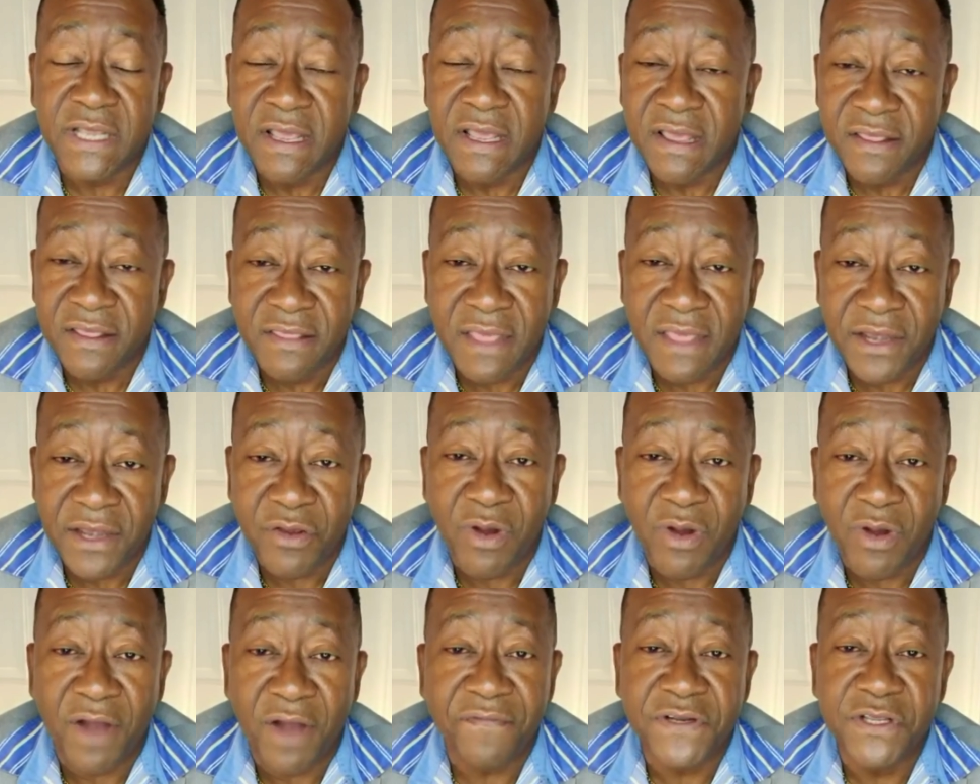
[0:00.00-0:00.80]
then you
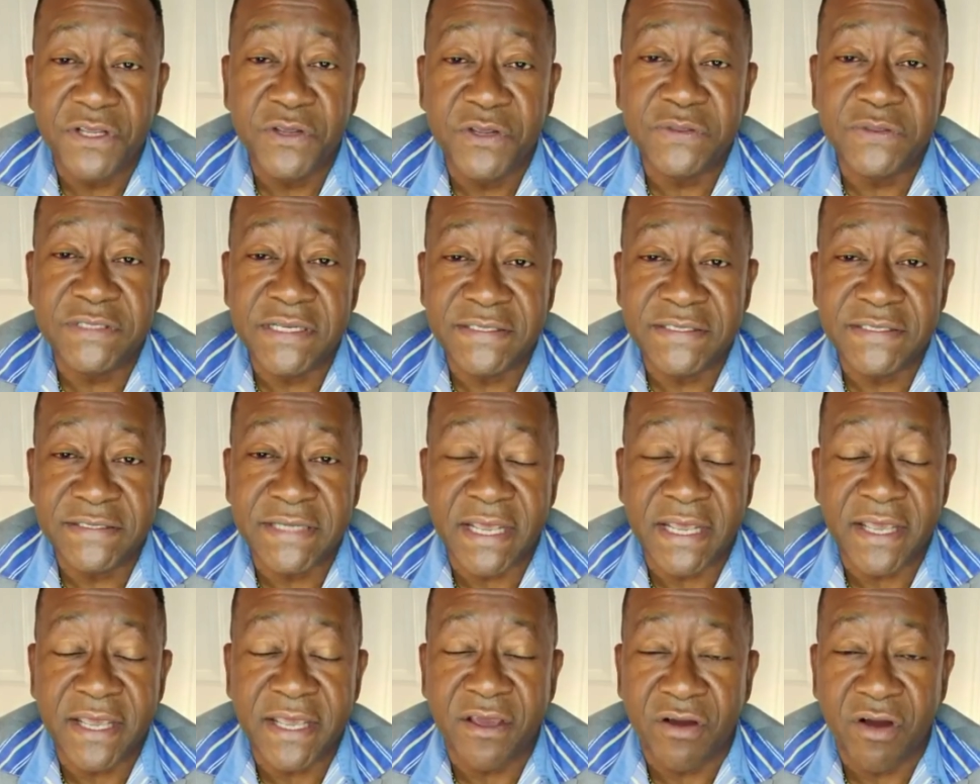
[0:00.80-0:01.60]
have to use the
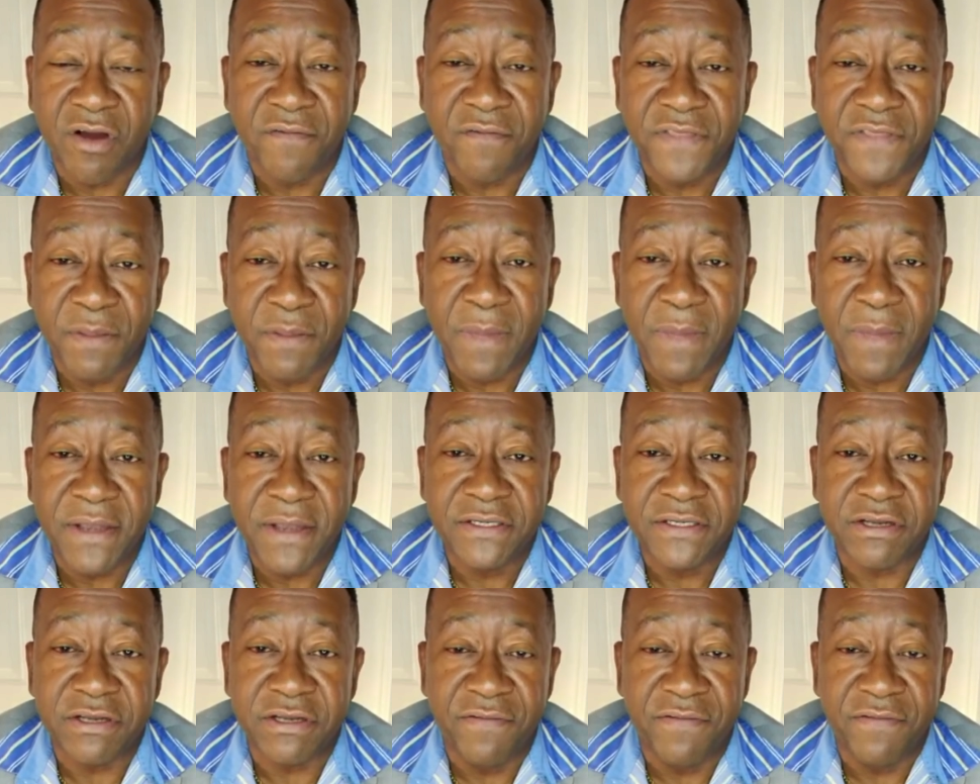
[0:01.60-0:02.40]
stick of the
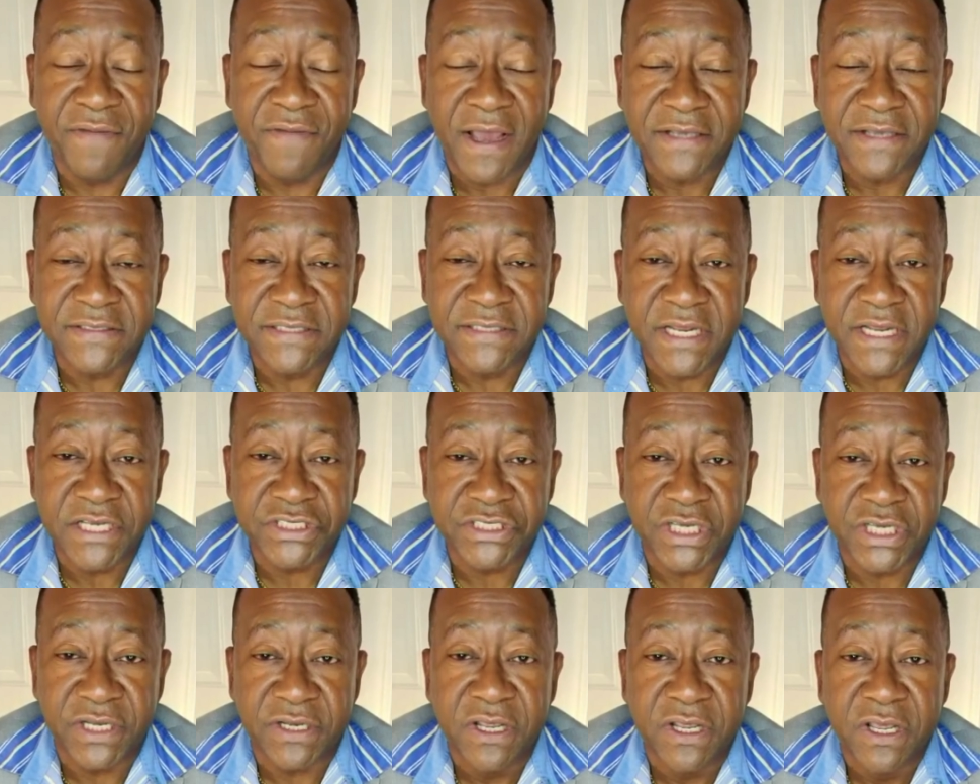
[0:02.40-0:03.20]
mandatory
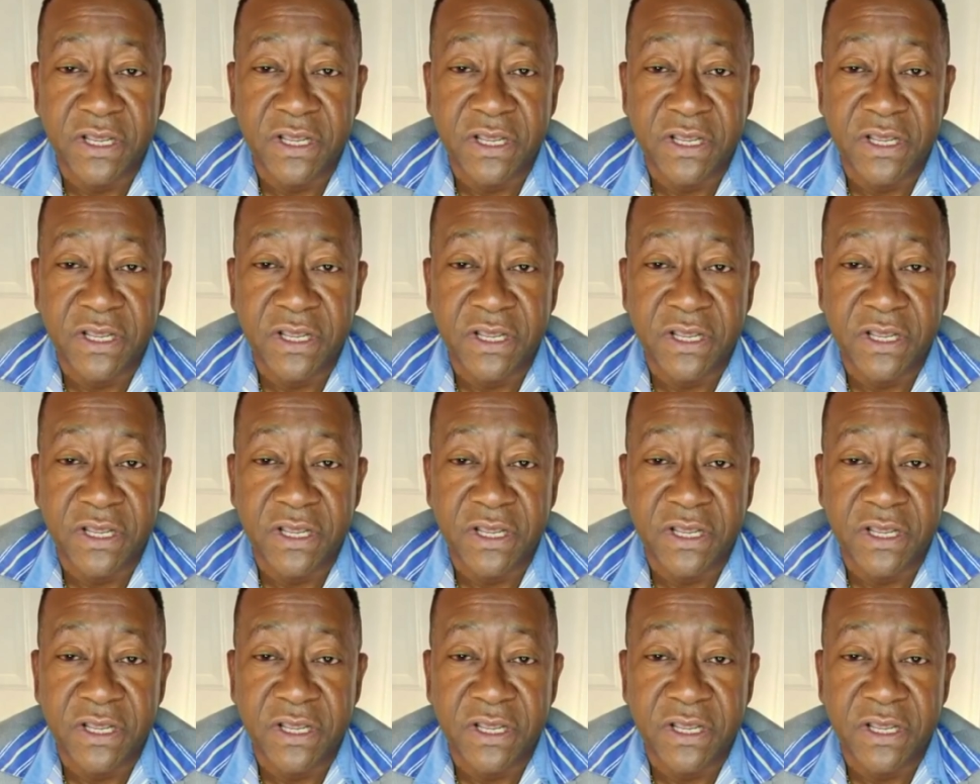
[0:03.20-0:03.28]
vaccination.